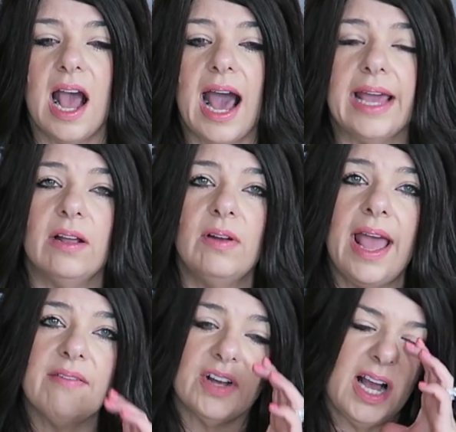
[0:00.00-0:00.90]
I don't
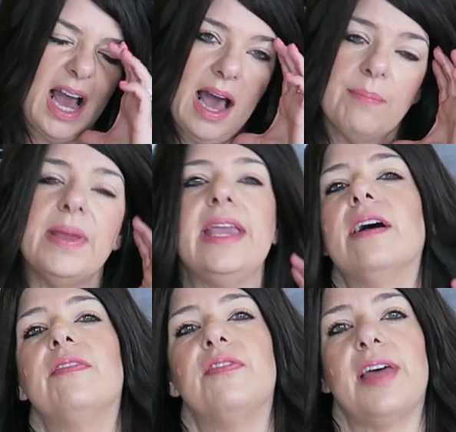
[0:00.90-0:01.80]
have a copy
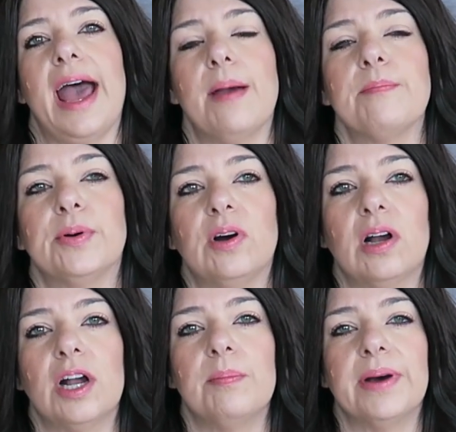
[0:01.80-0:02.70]
of that
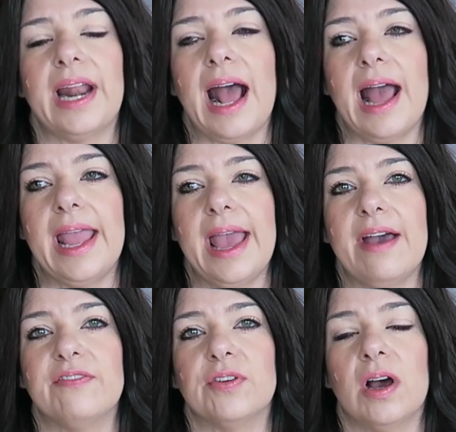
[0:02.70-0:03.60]
book, but I
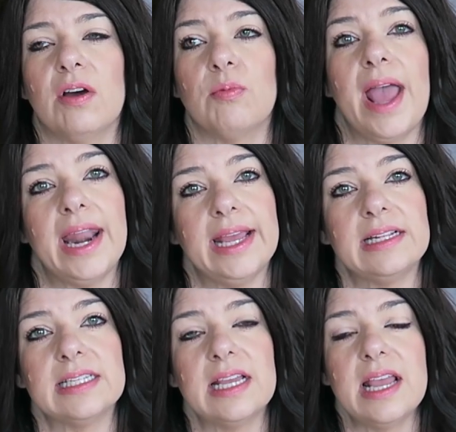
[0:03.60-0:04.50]
have read it,